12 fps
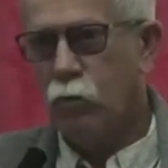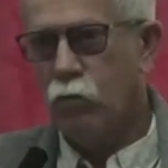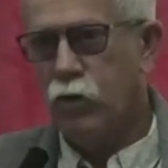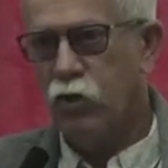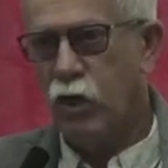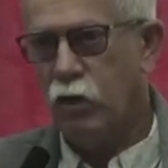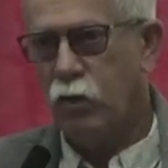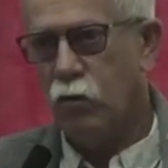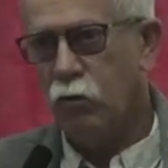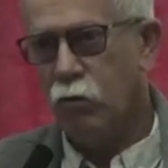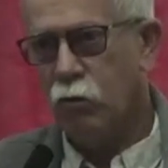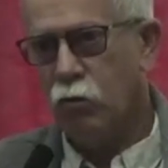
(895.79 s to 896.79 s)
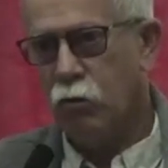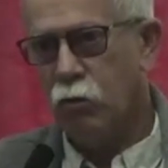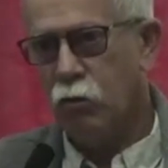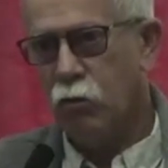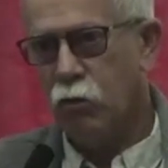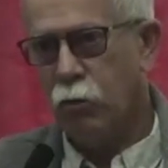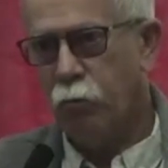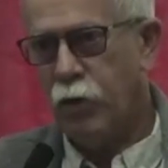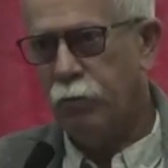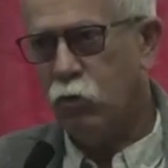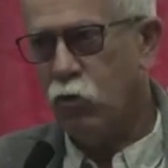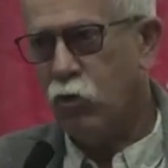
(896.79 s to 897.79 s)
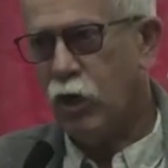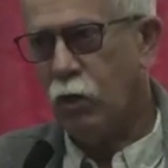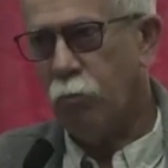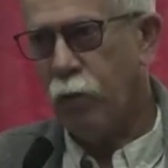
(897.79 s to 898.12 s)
but then the people you get